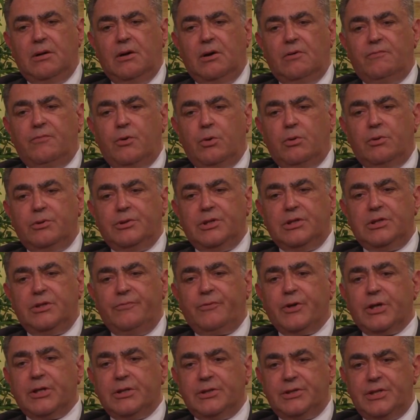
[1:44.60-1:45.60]
of all the
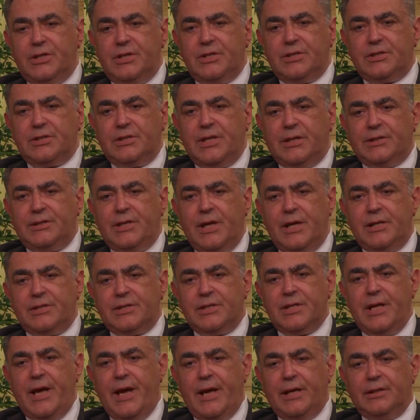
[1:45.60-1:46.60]
difficulties that
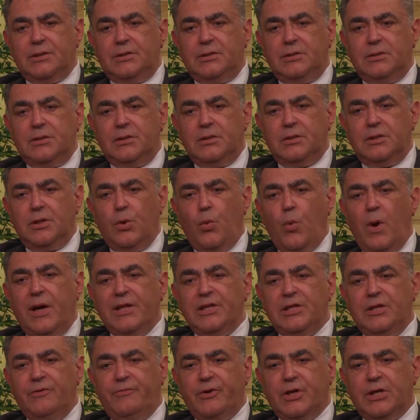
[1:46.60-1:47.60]
Yeltsin had, the
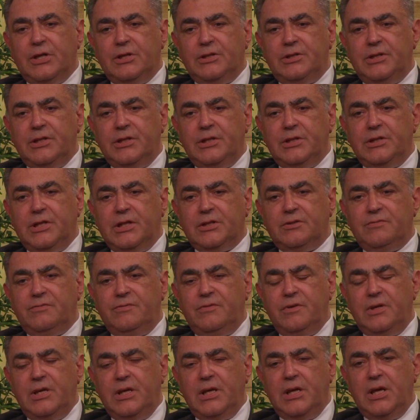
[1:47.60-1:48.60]
one difficulty that
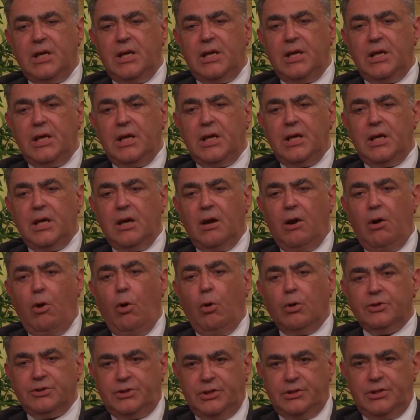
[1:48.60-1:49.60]
really
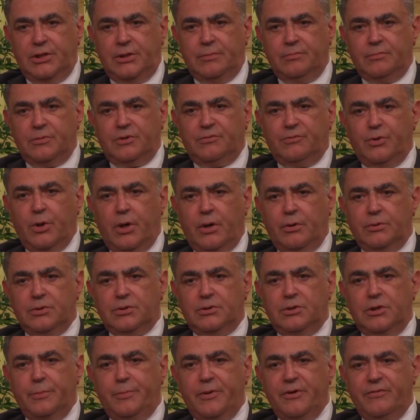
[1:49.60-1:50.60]
haunted him
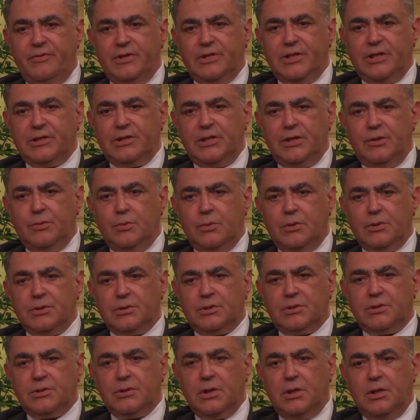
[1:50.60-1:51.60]
throughout the period that he
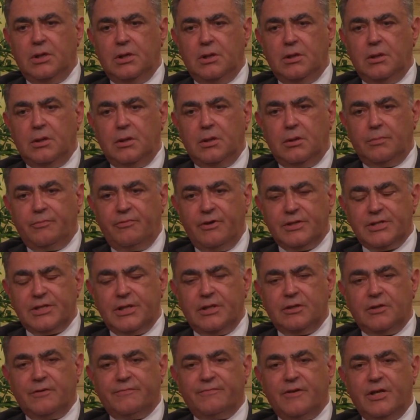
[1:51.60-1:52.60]
was
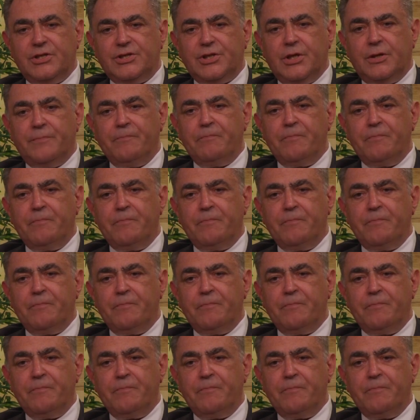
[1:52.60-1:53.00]
president of Russia,